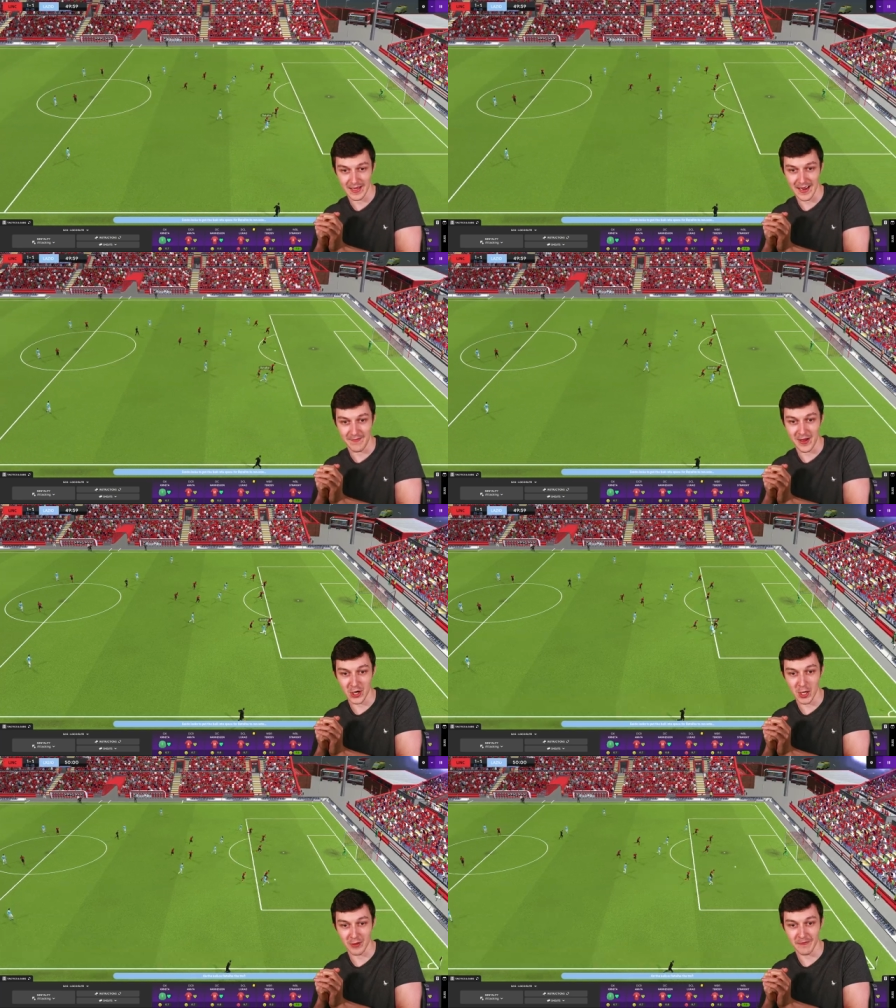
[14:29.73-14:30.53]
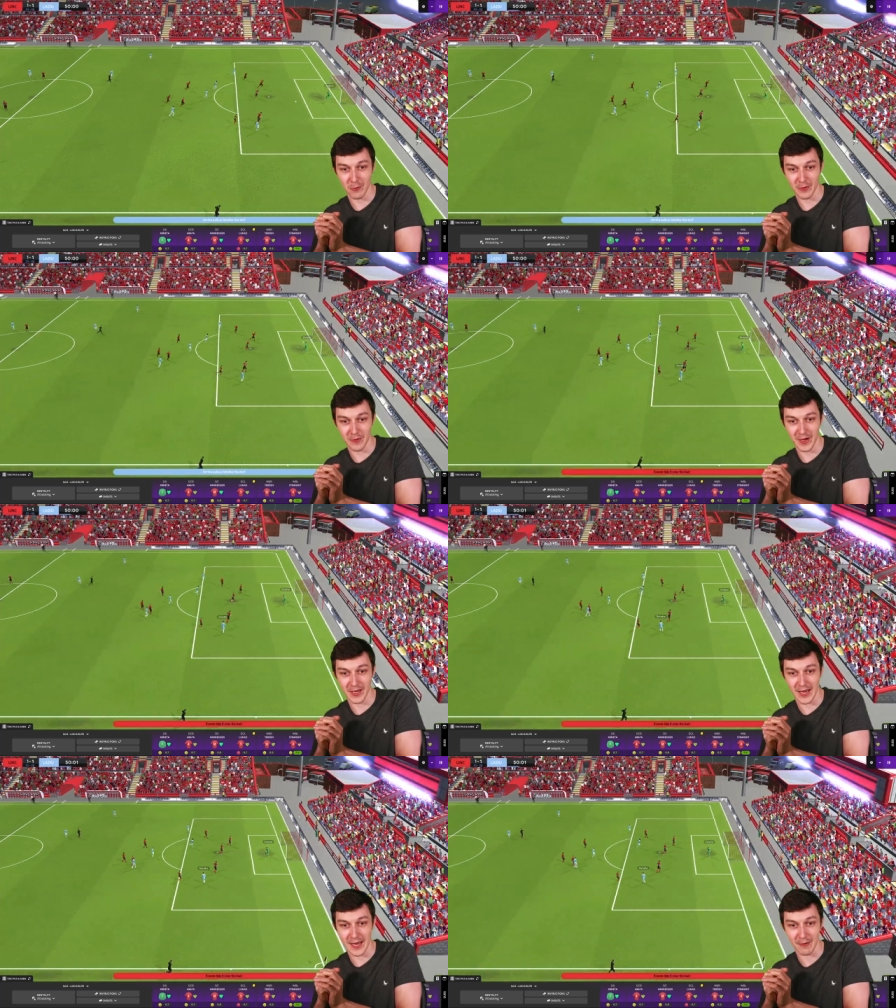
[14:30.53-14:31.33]
And they are coming forward right
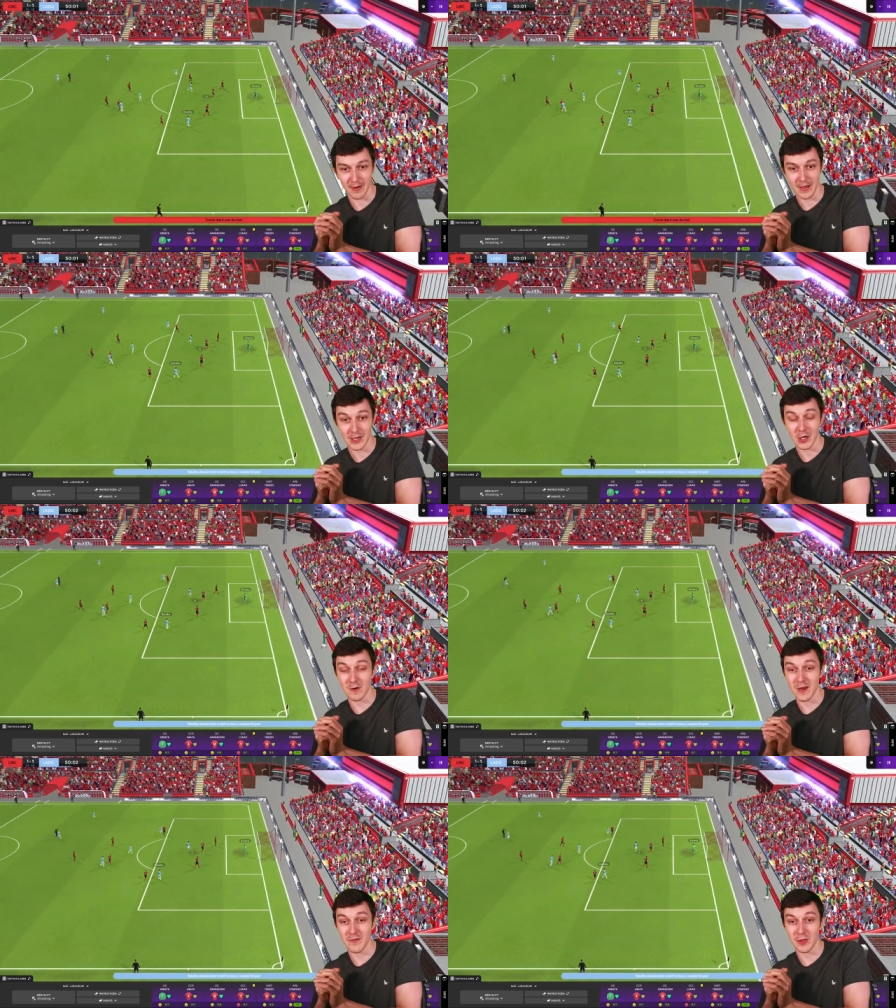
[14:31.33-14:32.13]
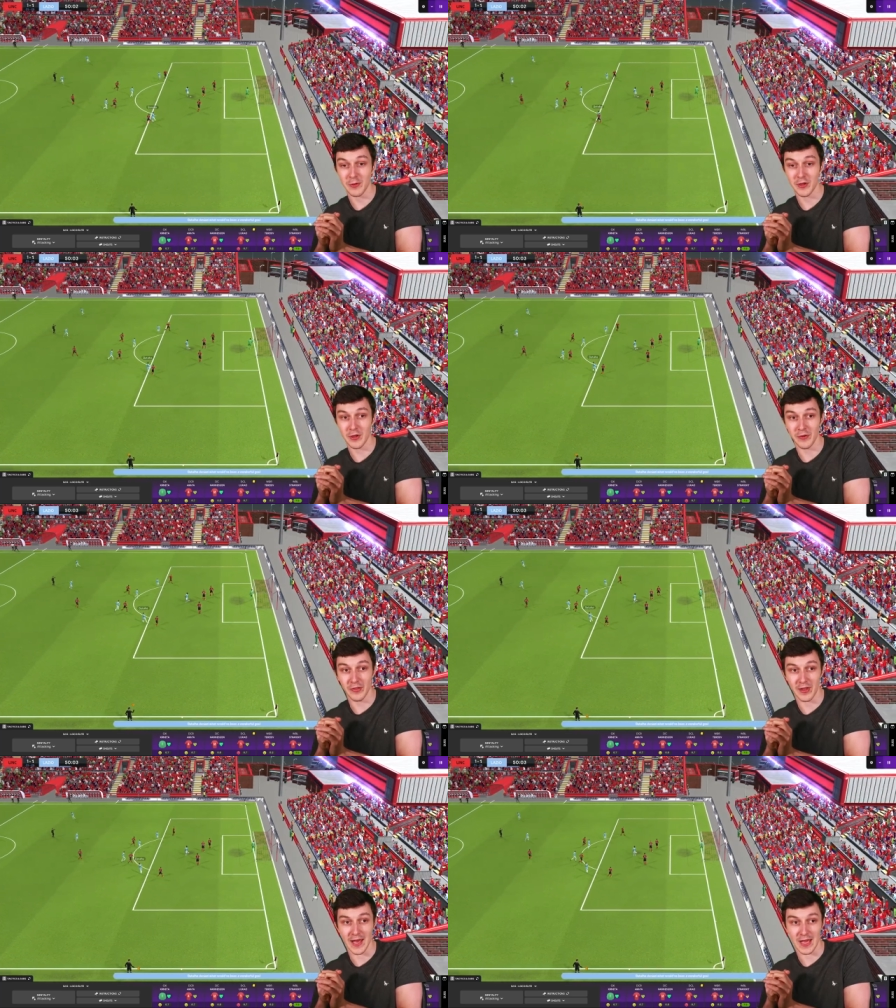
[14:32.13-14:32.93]
now. Krenzer with a good
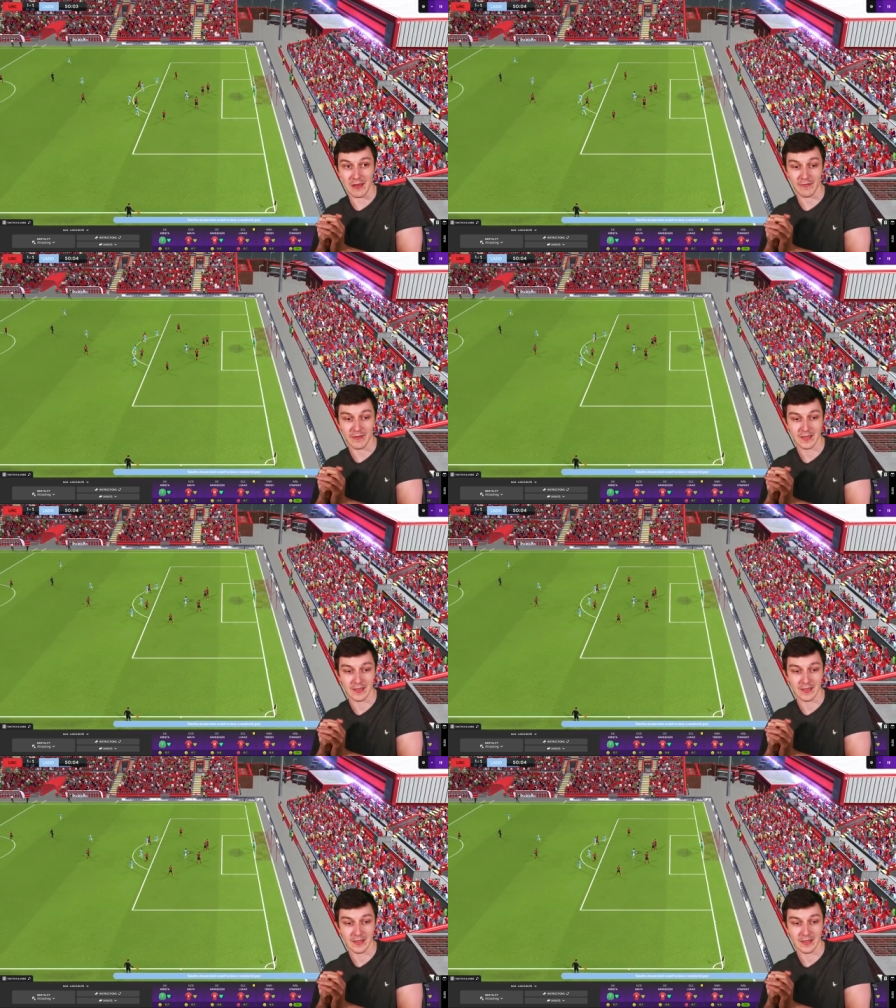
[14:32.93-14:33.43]
save.